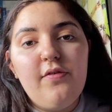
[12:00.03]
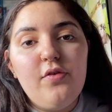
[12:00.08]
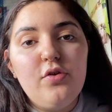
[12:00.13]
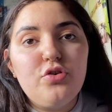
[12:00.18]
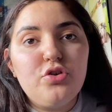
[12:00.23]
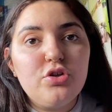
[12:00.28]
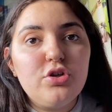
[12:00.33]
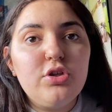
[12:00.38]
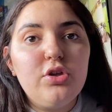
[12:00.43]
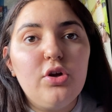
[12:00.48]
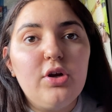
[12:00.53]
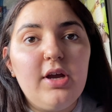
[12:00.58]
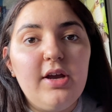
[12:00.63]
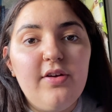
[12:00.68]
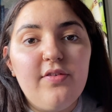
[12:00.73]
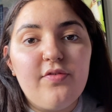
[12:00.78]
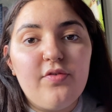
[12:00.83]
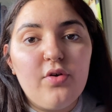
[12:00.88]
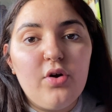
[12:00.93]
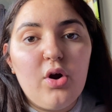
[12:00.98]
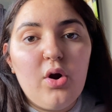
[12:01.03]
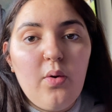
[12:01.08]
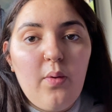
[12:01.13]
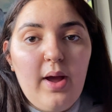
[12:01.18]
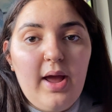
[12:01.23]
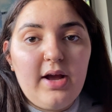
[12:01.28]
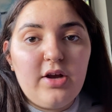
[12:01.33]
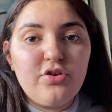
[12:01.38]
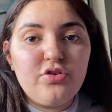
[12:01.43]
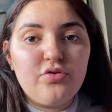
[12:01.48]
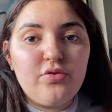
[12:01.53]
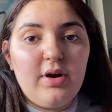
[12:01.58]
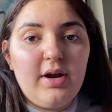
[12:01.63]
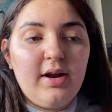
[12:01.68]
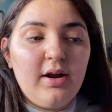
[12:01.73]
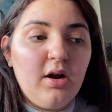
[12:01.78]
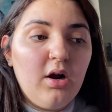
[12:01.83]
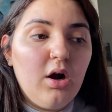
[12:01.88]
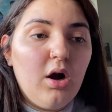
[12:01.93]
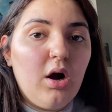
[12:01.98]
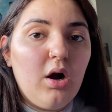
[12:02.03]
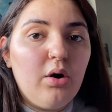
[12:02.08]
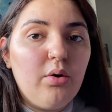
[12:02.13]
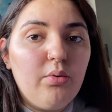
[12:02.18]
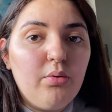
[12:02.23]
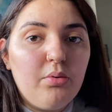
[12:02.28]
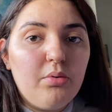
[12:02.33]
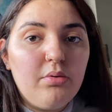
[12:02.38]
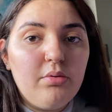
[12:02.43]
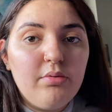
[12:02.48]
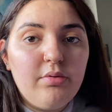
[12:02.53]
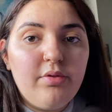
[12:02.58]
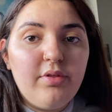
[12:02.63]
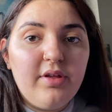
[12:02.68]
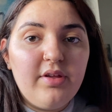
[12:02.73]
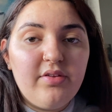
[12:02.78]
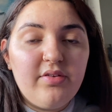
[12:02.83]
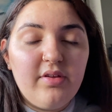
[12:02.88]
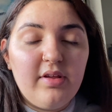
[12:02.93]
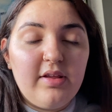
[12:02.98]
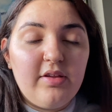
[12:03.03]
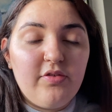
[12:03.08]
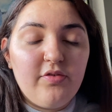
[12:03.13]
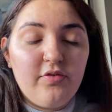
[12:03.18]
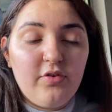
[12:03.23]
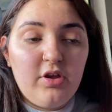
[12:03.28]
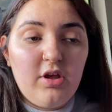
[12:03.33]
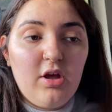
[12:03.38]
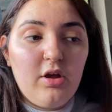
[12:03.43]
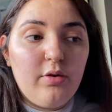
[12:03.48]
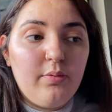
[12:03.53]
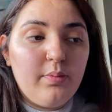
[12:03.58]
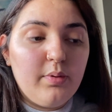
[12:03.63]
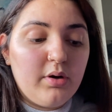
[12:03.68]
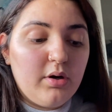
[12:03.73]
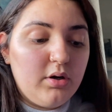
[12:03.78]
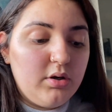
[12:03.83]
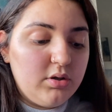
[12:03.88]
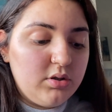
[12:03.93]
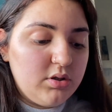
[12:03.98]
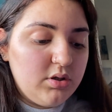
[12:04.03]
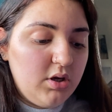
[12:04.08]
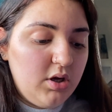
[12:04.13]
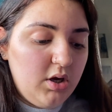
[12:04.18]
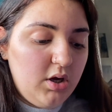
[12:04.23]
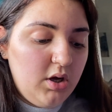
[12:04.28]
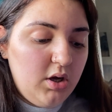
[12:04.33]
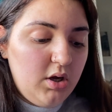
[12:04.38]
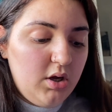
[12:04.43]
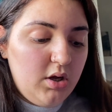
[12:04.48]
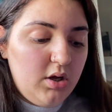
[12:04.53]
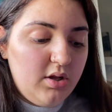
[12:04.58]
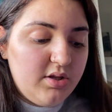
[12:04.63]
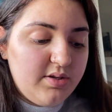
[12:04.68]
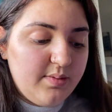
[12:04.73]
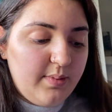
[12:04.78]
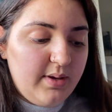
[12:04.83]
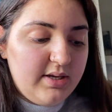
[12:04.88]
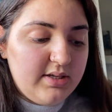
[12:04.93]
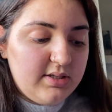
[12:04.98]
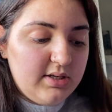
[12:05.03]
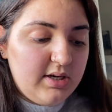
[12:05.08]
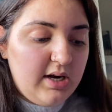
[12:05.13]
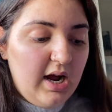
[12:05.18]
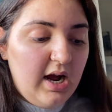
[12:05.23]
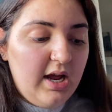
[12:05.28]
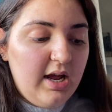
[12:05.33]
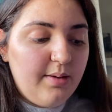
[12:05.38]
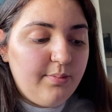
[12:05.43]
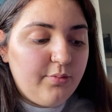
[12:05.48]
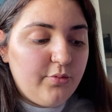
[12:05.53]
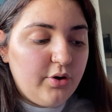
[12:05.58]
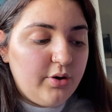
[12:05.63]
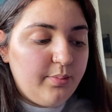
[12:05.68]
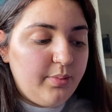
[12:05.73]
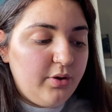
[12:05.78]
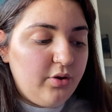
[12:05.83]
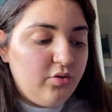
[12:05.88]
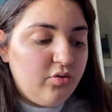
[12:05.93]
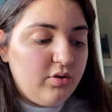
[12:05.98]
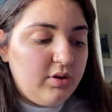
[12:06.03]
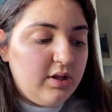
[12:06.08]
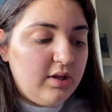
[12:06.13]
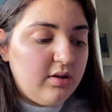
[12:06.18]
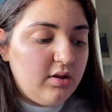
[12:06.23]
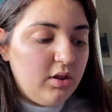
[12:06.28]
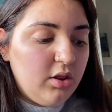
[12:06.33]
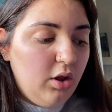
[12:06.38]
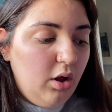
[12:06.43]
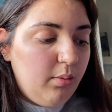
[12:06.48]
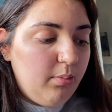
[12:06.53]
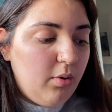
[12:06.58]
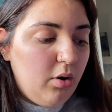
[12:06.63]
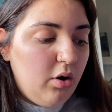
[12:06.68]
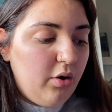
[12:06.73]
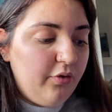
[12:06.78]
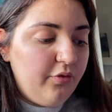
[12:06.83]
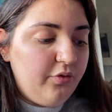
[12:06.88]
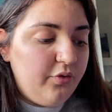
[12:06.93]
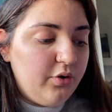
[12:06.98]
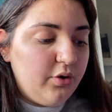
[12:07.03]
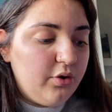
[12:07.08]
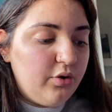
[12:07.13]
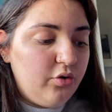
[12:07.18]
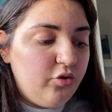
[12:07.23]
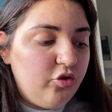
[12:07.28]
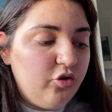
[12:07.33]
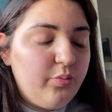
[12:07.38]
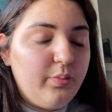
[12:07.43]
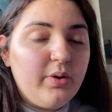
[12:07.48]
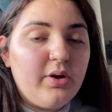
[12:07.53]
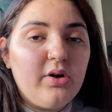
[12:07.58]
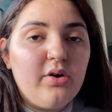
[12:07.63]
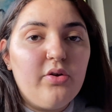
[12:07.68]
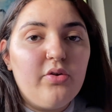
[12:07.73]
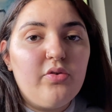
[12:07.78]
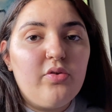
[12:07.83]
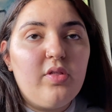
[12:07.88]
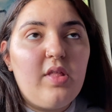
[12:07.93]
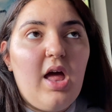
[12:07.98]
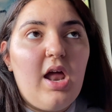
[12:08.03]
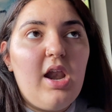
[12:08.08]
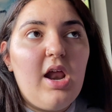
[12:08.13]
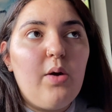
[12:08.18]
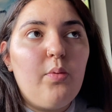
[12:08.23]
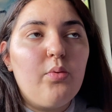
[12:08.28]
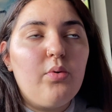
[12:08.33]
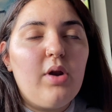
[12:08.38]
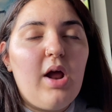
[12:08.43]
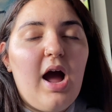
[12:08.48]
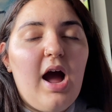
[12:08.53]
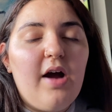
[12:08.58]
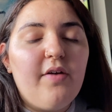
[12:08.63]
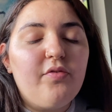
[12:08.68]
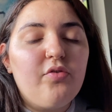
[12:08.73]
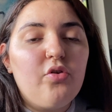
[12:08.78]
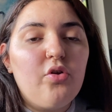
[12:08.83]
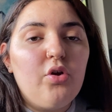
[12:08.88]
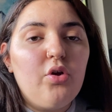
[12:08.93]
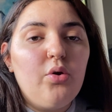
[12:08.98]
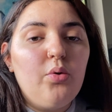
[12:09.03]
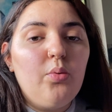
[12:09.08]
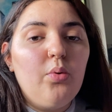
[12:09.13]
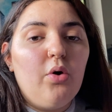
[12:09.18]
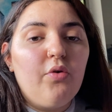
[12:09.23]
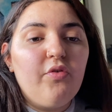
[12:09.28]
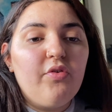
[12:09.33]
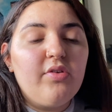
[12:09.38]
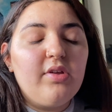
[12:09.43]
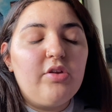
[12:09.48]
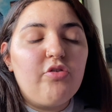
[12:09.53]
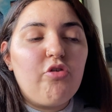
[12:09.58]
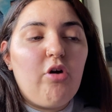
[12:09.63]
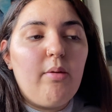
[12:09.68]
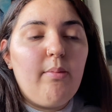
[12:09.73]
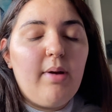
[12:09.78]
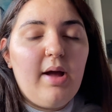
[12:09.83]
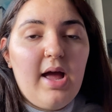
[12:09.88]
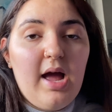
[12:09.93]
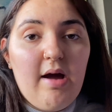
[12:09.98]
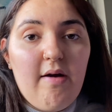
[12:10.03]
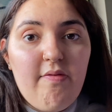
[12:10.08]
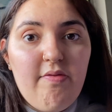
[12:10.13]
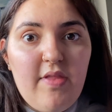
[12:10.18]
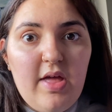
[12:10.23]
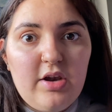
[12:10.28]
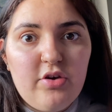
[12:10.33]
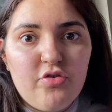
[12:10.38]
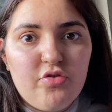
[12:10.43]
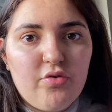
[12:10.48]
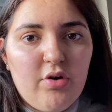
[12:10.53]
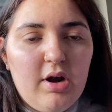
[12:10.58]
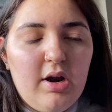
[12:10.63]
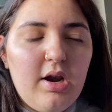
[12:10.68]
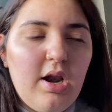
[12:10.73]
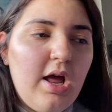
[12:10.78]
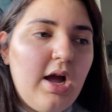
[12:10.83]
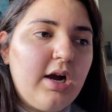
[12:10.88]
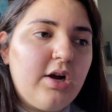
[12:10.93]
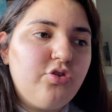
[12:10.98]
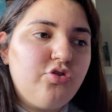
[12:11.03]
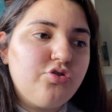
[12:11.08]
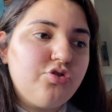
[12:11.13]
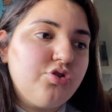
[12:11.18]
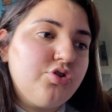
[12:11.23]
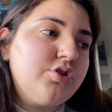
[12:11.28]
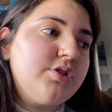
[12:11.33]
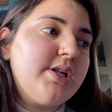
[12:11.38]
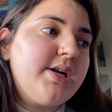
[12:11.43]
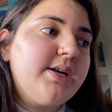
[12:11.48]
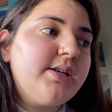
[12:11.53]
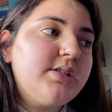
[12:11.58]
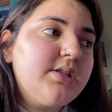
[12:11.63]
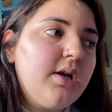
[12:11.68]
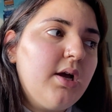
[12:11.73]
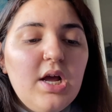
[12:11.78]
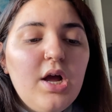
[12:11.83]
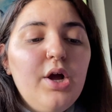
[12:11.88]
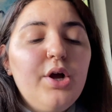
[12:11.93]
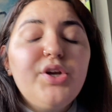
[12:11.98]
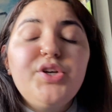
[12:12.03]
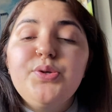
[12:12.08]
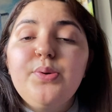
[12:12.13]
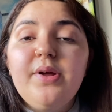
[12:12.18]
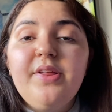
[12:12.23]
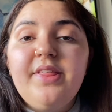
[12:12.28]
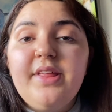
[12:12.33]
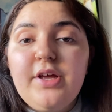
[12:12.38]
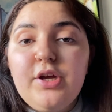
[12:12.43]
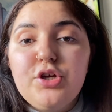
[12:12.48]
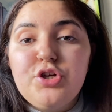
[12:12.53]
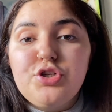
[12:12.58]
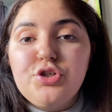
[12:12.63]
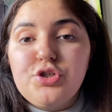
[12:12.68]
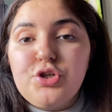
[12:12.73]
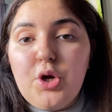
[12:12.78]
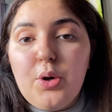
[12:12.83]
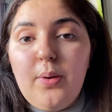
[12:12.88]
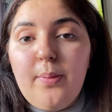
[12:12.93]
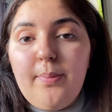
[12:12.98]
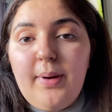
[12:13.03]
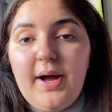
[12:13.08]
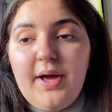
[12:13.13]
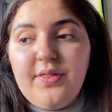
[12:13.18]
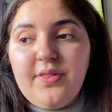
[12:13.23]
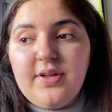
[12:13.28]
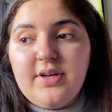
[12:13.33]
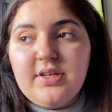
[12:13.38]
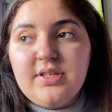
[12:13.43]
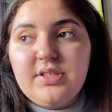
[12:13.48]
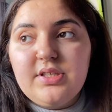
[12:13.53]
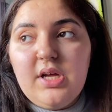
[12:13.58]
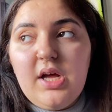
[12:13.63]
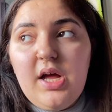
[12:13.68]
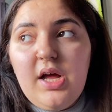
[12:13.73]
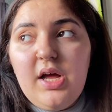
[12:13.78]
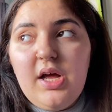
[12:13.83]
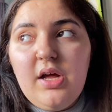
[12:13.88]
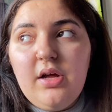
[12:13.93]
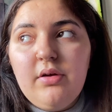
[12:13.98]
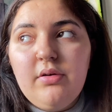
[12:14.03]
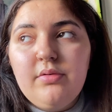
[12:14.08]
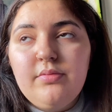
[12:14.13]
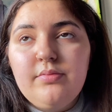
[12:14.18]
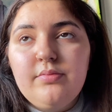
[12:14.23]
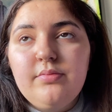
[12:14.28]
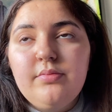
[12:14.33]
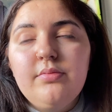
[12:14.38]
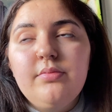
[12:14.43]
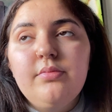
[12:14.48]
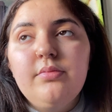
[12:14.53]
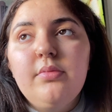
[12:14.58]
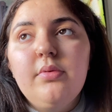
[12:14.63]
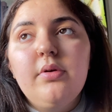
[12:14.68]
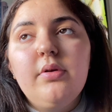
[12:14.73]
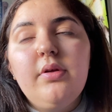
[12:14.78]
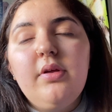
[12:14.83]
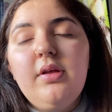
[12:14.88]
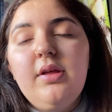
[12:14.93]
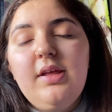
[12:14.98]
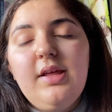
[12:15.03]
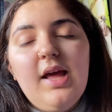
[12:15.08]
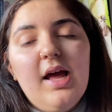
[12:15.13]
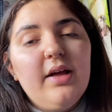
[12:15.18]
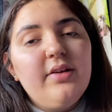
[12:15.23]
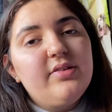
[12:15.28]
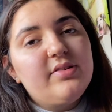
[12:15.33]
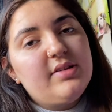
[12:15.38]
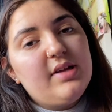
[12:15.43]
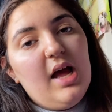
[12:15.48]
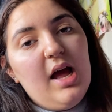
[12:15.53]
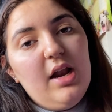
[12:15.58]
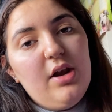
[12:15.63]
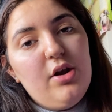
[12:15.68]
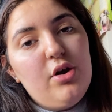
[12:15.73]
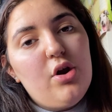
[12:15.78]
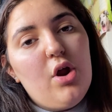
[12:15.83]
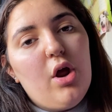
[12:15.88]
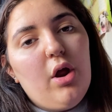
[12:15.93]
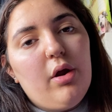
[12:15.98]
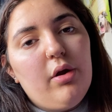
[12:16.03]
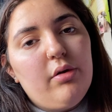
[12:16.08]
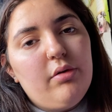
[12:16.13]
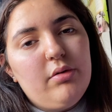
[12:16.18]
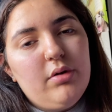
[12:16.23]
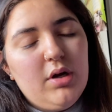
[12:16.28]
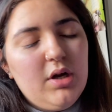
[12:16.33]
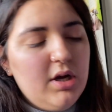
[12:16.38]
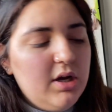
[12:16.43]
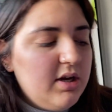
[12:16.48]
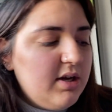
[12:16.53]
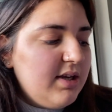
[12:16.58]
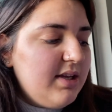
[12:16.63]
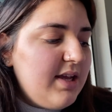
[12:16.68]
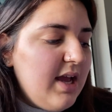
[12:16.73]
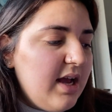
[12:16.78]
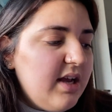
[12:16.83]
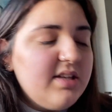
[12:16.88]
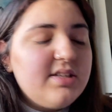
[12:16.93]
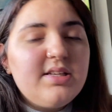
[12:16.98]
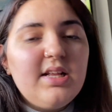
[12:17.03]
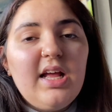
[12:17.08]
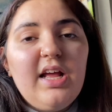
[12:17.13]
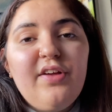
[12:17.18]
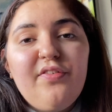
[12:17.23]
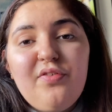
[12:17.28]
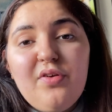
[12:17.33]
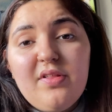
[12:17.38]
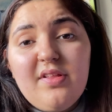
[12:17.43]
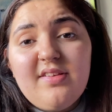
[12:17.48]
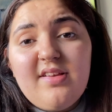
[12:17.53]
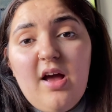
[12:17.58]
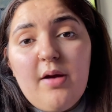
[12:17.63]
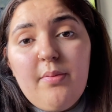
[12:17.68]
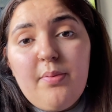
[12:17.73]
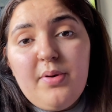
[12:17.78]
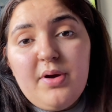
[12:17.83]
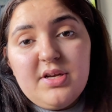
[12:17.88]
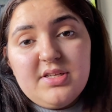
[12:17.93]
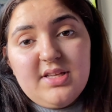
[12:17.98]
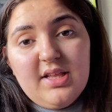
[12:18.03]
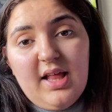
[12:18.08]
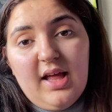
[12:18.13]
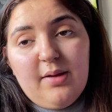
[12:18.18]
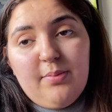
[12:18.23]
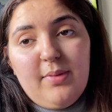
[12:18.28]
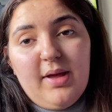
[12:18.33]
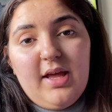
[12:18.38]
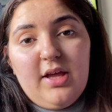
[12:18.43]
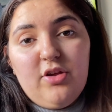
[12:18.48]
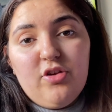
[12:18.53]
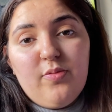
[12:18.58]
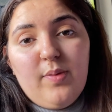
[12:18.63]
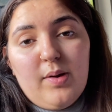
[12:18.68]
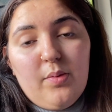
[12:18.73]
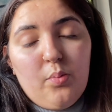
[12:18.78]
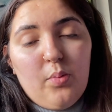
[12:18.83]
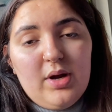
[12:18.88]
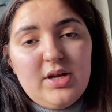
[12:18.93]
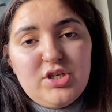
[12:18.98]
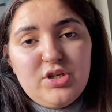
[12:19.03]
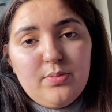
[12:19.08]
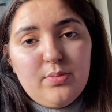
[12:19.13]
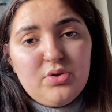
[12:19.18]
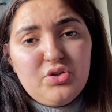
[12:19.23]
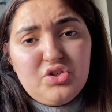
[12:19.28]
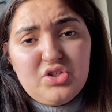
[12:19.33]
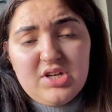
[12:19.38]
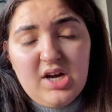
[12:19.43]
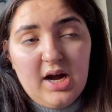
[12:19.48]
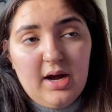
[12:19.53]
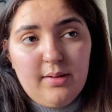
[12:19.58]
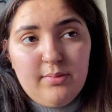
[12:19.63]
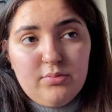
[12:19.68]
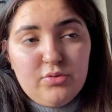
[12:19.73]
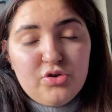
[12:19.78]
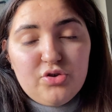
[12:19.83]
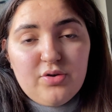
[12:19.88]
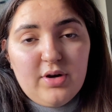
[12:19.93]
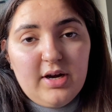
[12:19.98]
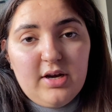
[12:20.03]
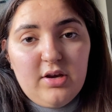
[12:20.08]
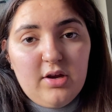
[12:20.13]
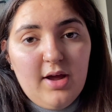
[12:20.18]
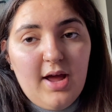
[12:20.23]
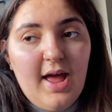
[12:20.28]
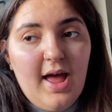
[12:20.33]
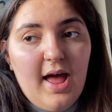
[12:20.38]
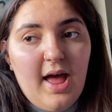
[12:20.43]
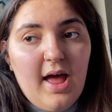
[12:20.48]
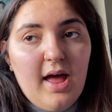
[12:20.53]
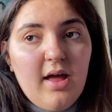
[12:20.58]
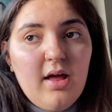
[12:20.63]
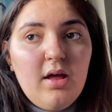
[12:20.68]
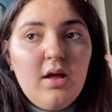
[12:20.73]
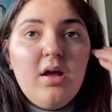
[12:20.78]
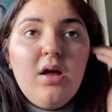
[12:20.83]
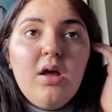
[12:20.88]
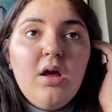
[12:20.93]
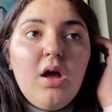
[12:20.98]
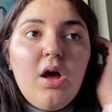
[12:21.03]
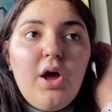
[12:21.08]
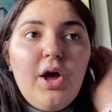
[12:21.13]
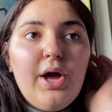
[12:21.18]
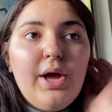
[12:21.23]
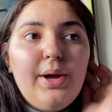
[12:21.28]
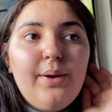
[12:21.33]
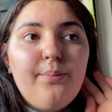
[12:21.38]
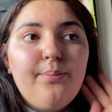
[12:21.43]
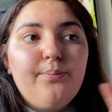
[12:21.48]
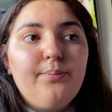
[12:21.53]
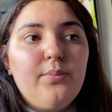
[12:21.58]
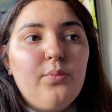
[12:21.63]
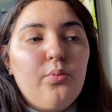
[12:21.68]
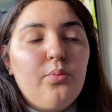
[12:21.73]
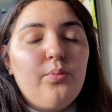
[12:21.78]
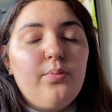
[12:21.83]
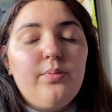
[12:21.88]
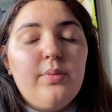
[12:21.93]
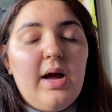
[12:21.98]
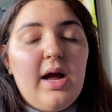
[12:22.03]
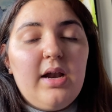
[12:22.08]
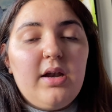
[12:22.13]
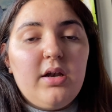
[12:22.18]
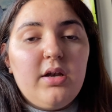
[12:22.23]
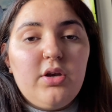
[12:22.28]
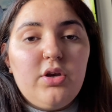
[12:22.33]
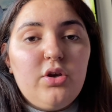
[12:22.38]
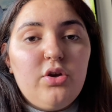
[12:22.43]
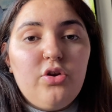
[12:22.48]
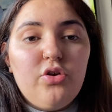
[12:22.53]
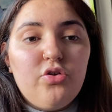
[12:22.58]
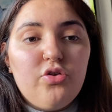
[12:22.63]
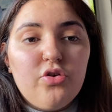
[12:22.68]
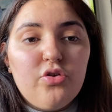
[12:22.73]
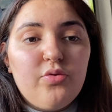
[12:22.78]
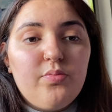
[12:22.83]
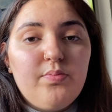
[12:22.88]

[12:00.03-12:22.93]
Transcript: just looking for a quick straight and go, this is for you because it's amazing. I am going to be using this a lot more often just because then I wouldn't have to obviously dry my hair and then straighten it. I could just use this. Do I think you should go and buy this? Yes and no. Yes, if you're the type of person like me, you spend way too much time straightening your hair, and you just